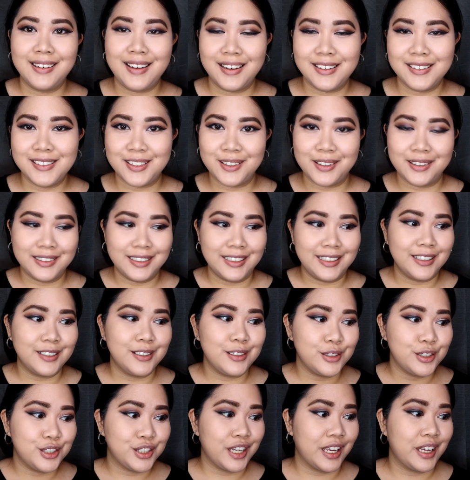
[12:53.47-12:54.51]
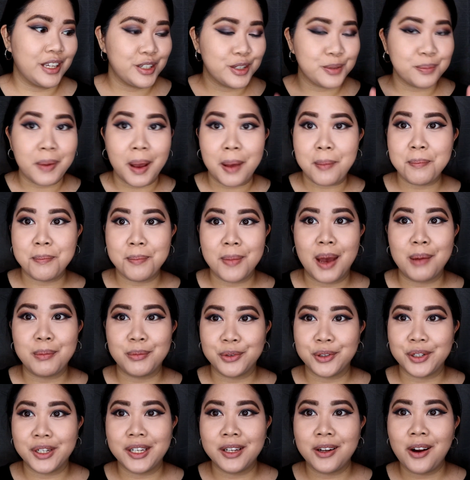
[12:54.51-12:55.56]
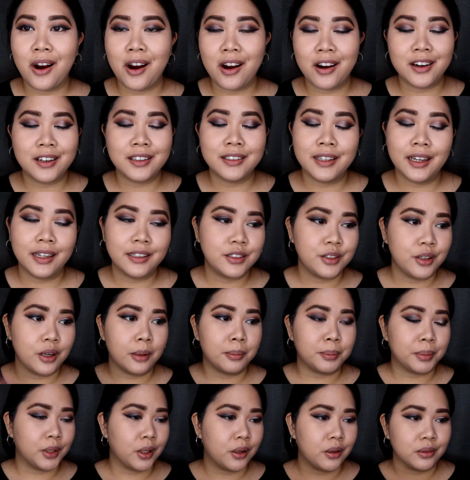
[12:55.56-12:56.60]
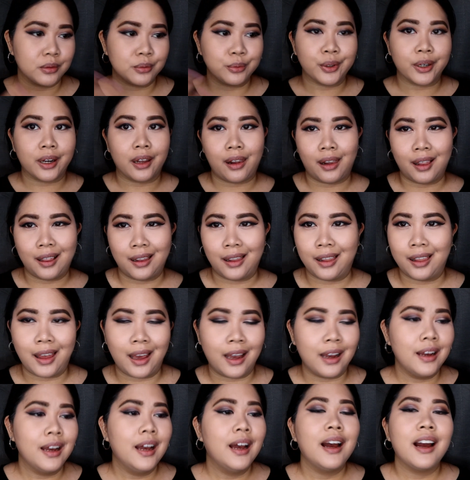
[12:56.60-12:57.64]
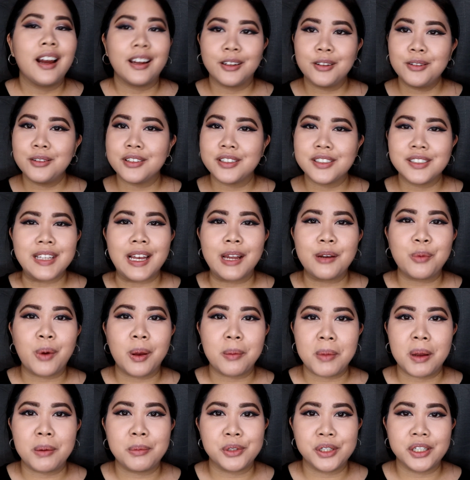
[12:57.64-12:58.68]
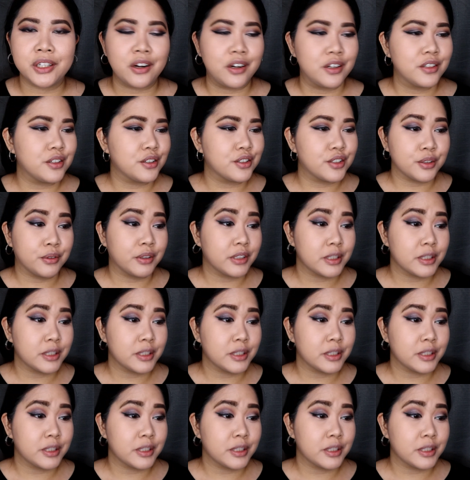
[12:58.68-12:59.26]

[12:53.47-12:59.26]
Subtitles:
guys, so I needed to change my memory card. I had to upload, blah, blah, blah. I don't understand why memory cards are so